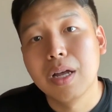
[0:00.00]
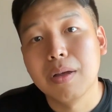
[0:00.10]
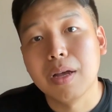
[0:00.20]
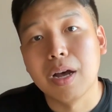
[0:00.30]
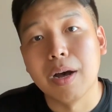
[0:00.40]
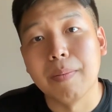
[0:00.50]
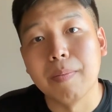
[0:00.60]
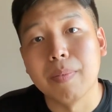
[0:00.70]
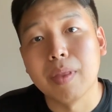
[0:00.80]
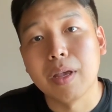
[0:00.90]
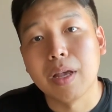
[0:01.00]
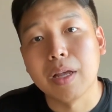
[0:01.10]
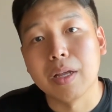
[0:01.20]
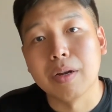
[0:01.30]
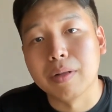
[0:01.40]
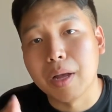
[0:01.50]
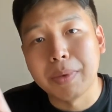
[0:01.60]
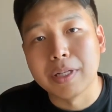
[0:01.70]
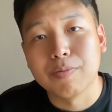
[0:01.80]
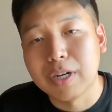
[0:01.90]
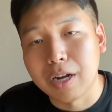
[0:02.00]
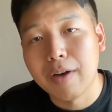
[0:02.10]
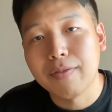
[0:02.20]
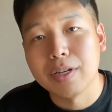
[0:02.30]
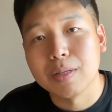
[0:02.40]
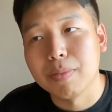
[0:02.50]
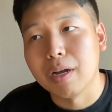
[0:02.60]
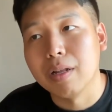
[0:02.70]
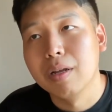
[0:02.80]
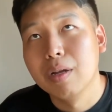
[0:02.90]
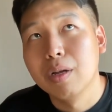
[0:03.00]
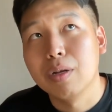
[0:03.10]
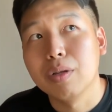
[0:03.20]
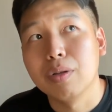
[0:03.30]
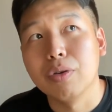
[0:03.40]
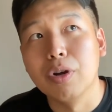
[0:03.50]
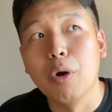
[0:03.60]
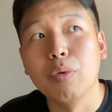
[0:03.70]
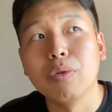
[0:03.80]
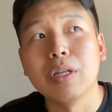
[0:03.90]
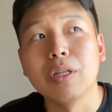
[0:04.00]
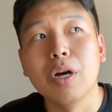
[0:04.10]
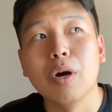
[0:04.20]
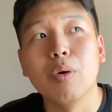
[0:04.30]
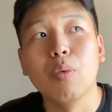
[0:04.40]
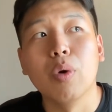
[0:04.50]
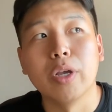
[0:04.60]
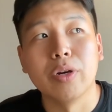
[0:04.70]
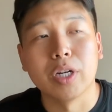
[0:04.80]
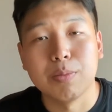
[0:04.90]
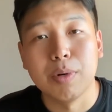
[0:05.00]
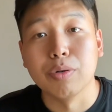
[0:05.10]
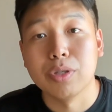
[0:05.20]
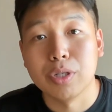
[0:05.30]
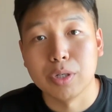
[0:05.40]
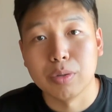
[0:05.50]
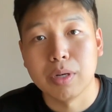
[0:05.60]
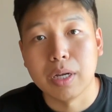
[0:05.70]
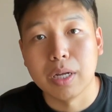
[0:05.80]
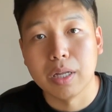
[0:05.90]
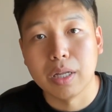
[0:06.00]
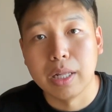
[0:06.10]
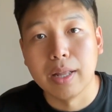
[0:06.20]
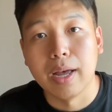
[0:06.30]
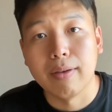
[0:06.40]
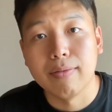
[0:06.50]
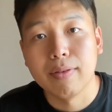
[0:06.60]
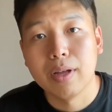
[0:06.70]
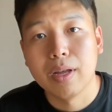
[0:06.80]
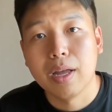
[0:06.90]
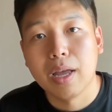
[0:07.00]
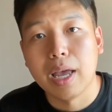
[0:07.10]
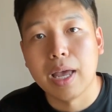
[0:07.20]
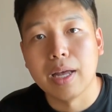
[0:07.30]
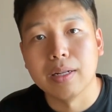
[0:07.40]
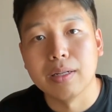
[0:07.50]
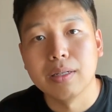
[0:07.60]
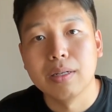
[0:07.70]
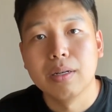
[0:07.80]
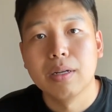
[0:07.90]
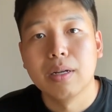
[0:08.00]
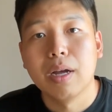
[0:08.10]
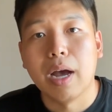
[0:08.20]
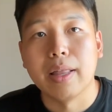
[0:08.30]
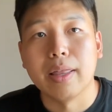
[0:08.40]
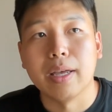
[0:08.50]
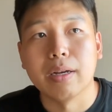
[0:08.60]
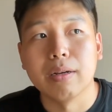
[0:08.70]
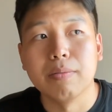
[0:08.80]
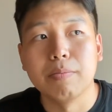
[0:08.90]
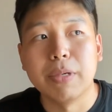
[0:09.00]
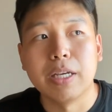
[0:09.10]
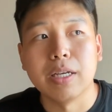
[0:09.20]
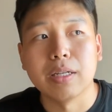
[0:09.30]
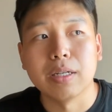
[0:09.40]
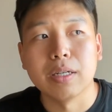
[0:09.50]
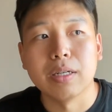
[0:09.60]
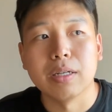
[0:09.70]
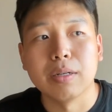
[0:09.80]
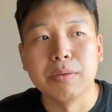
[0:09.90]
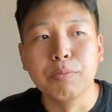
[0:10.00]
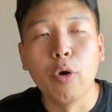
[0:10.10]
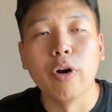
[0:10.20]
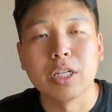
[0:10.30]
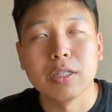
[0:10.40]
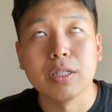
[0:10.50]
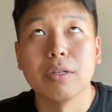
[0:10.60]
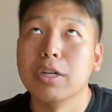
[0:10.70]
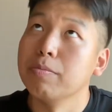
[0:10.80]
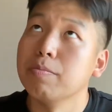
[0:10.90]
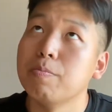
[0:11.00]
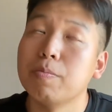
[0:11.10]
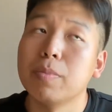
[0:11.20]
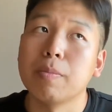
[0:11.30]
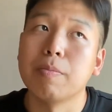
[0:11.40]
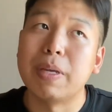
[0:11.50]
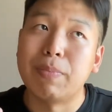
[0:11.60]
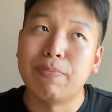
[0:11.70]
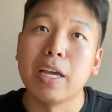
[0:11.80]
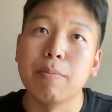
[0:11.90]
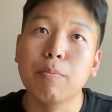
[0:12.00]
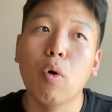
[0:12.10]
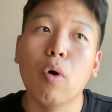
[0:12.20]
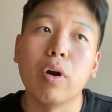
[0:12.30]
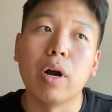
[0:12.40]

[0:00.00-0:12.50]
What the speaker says: Um, I mean, it's pretty obvious, but you only know what you're exposed to in life. And I think being more, being more